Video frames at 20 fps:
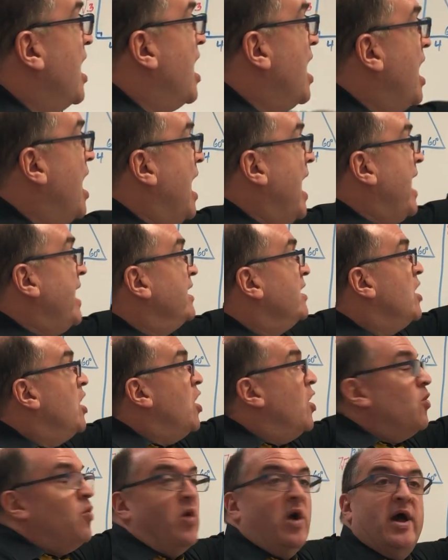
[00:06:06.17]
Alright.
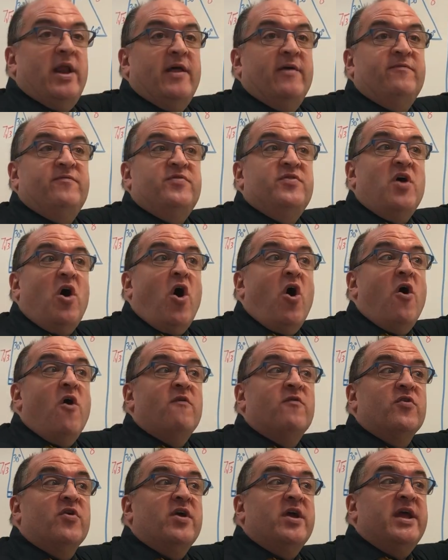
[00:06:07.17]
What if
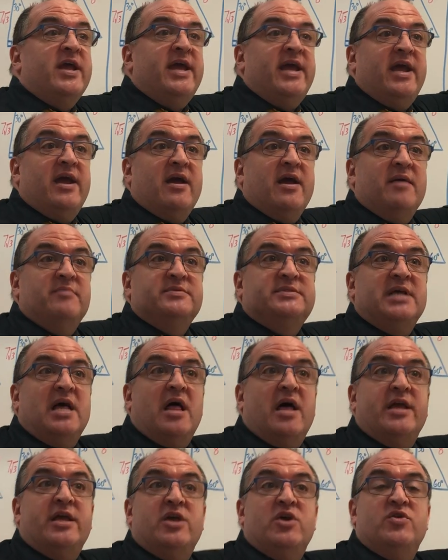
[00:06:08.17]
over here I'm
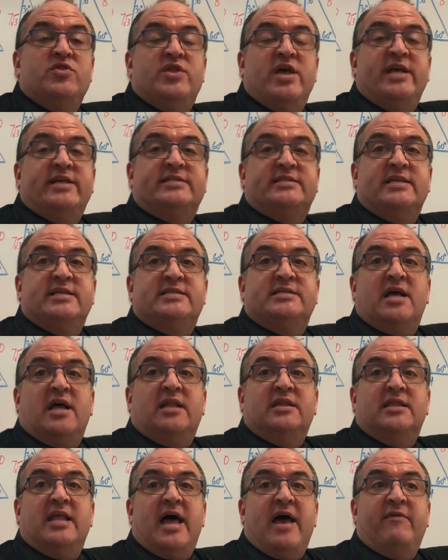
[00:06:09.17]
telling you this is
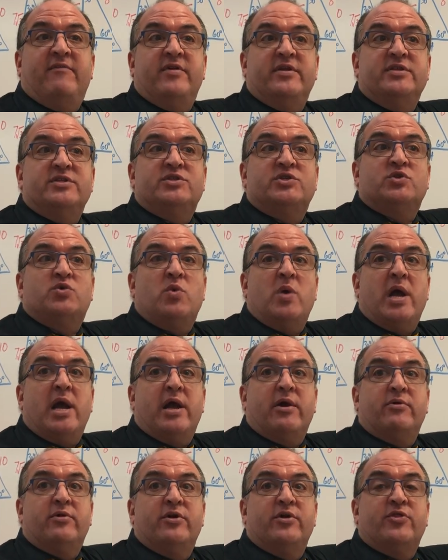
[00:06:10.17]
11
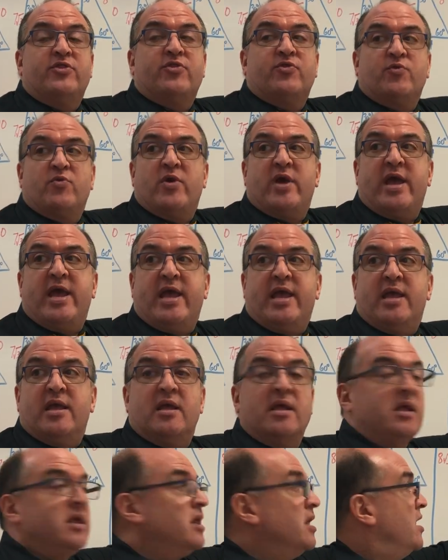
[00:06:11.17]
square root of 3?
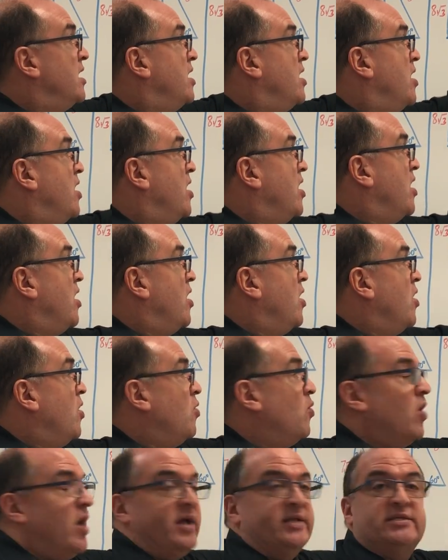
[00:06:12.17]

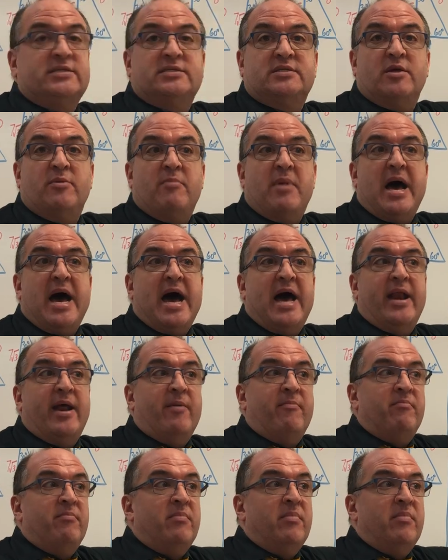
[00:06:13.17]
What's the bottom?